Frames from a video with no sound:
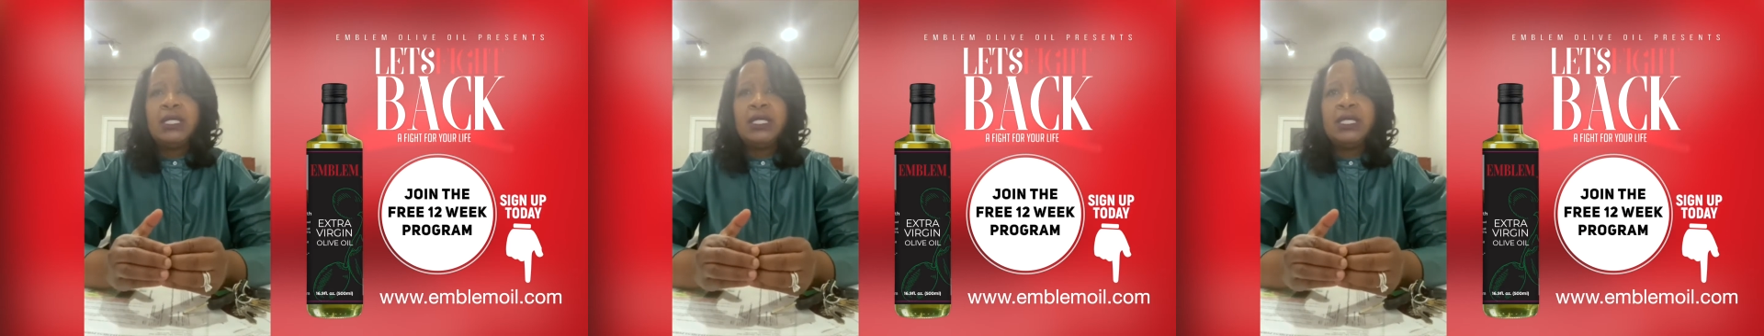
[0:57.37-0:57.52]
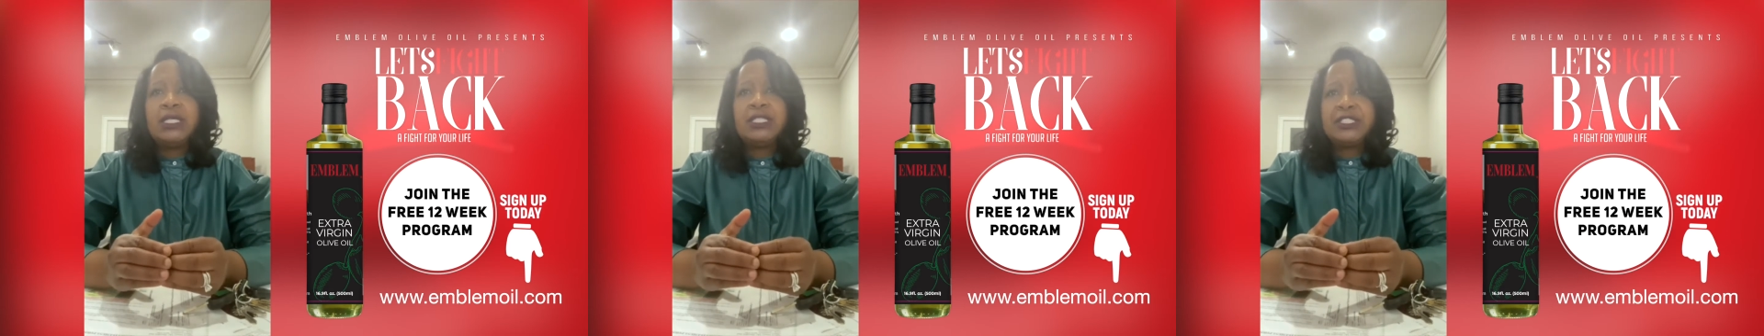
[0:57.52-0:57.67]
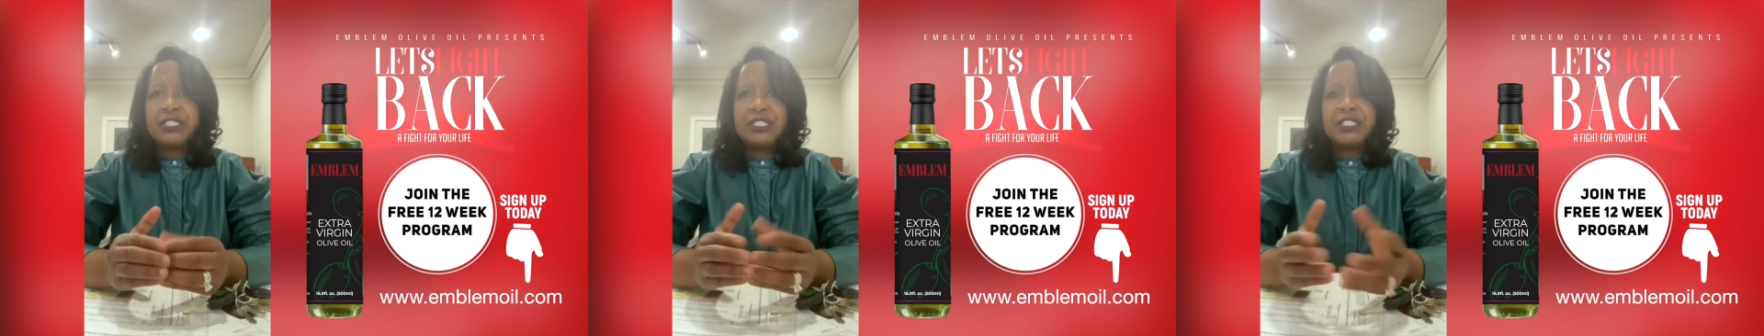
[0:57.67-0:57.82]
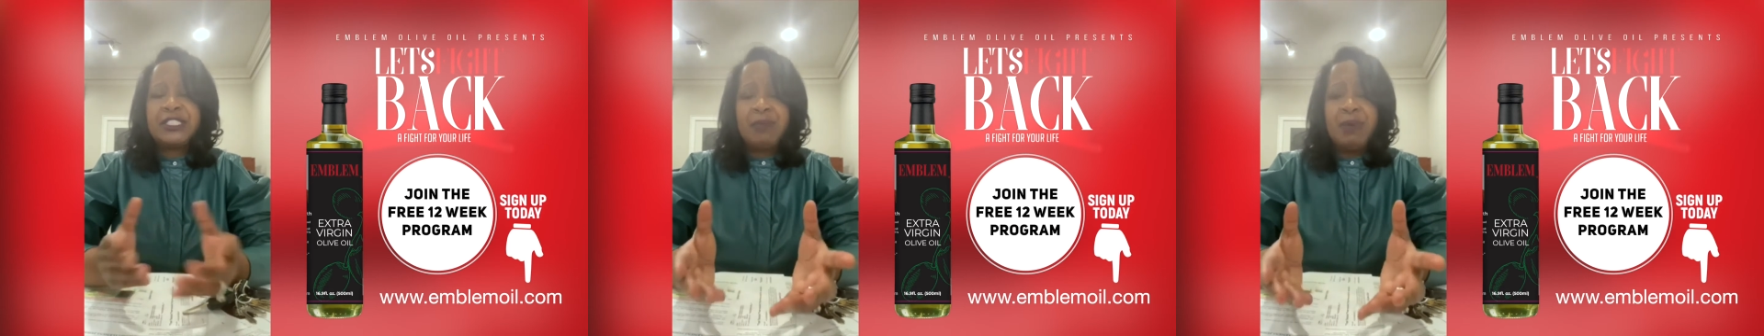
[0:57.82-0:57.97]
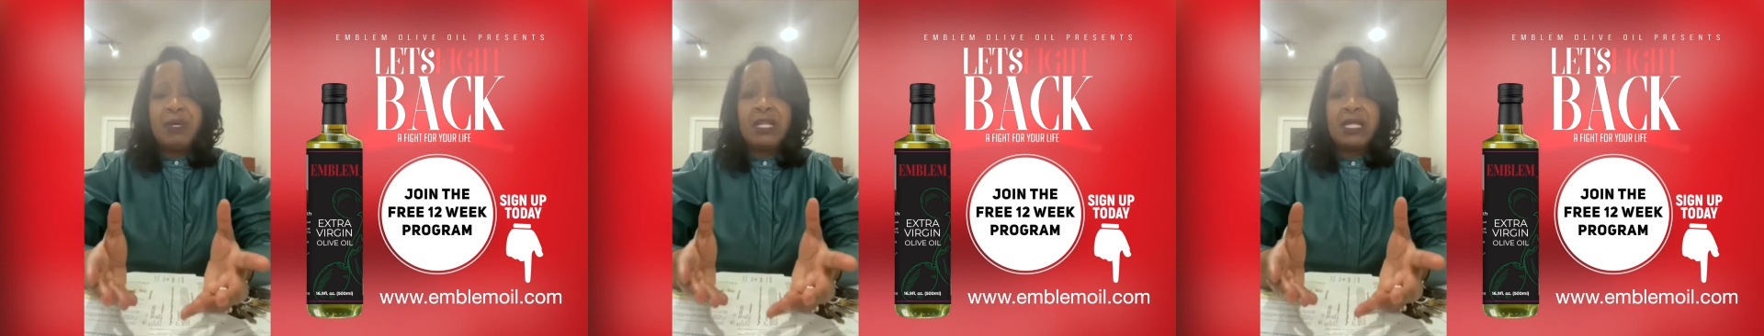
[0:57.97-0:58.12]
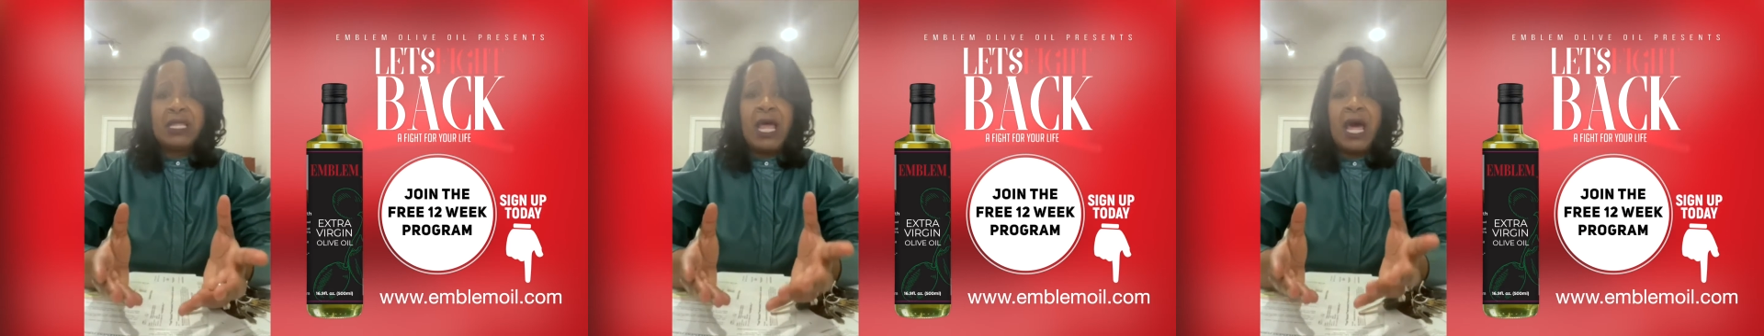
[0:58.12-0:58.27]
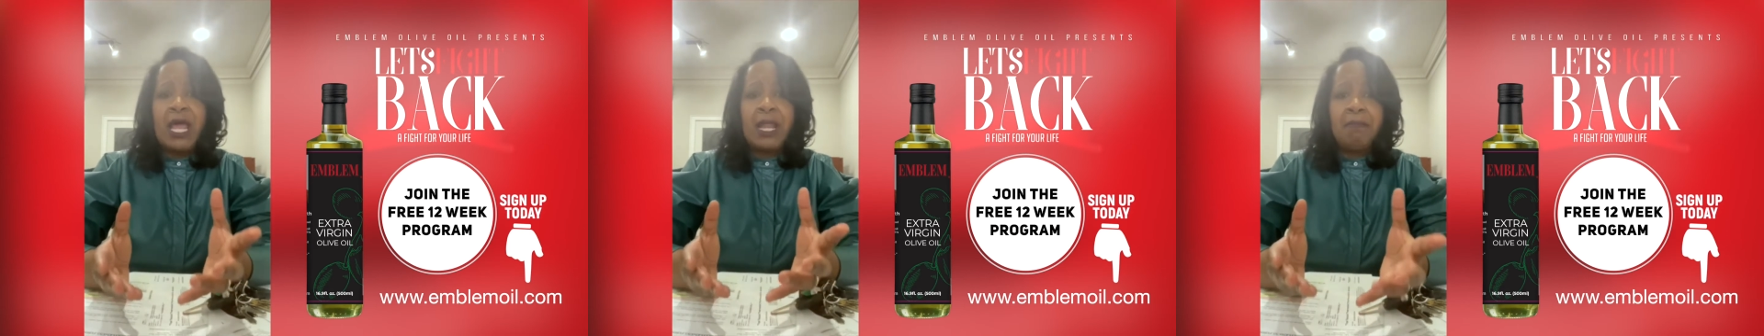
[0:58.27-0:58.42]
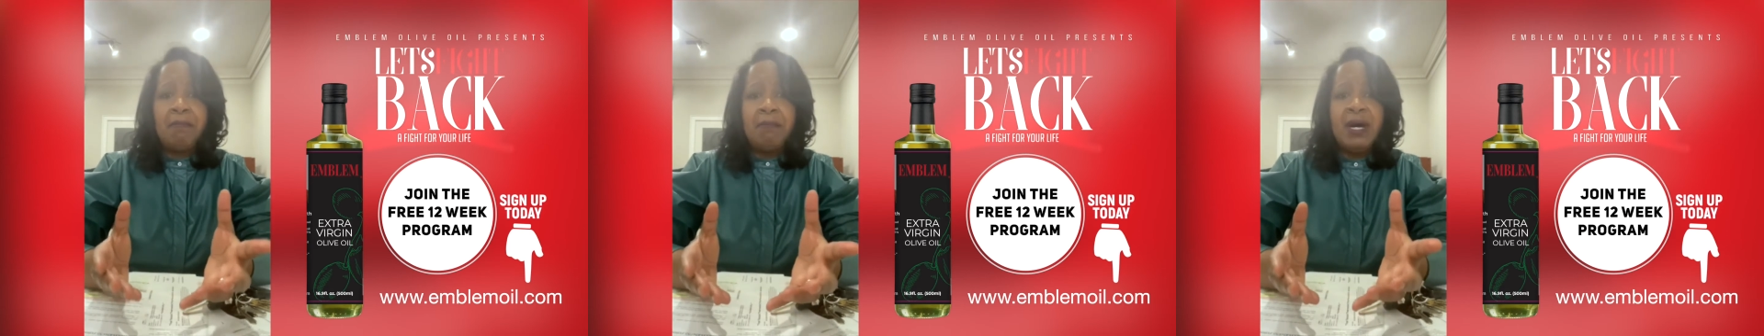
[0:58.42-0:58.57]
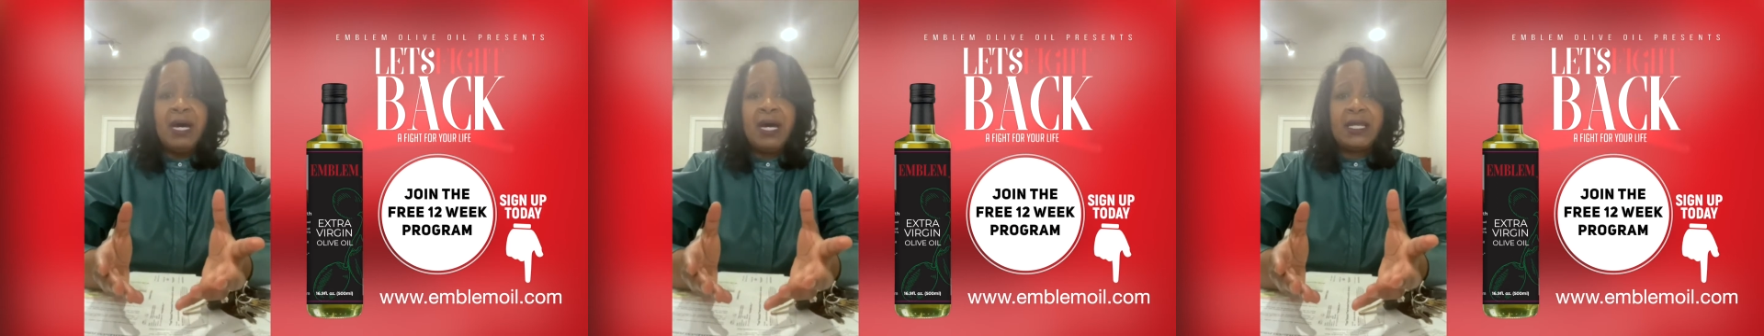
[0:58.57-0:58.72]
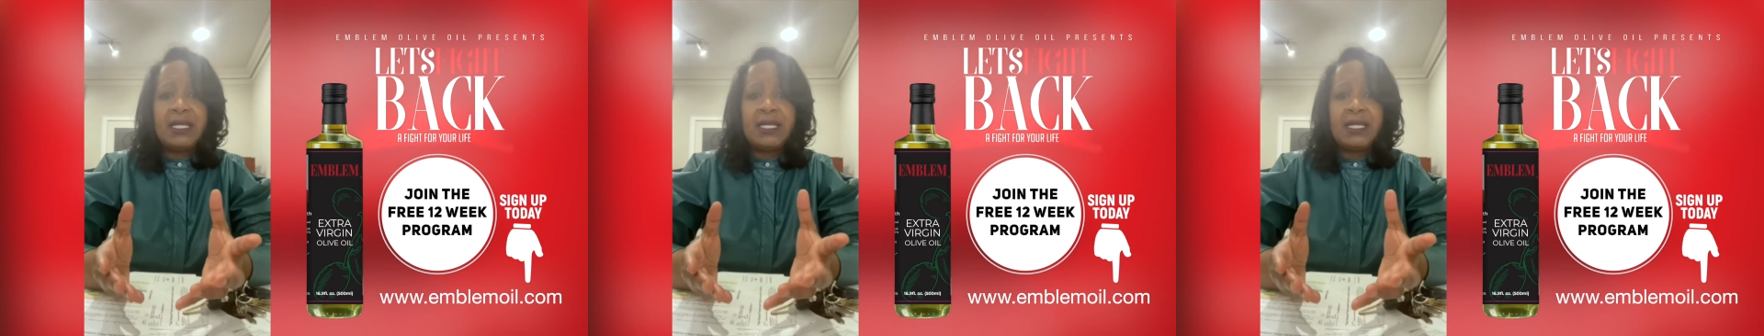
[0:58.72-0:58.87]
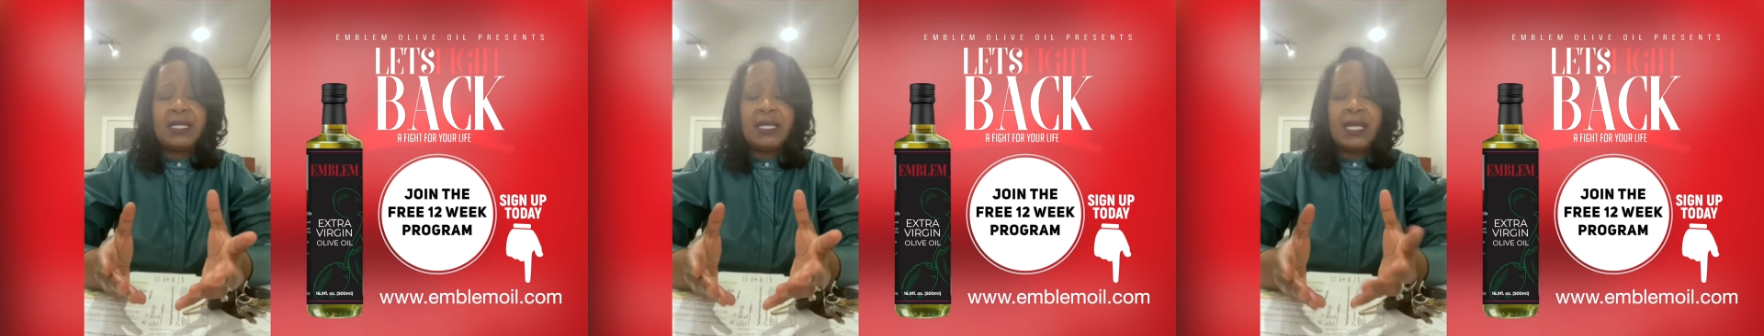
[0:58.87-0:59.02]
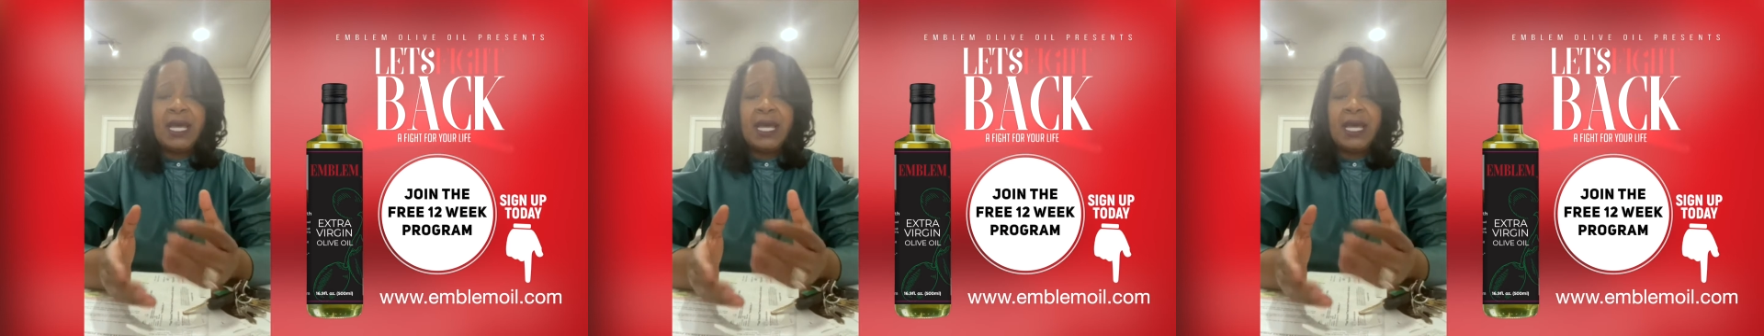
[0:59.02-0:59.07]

is to spend a lot of money.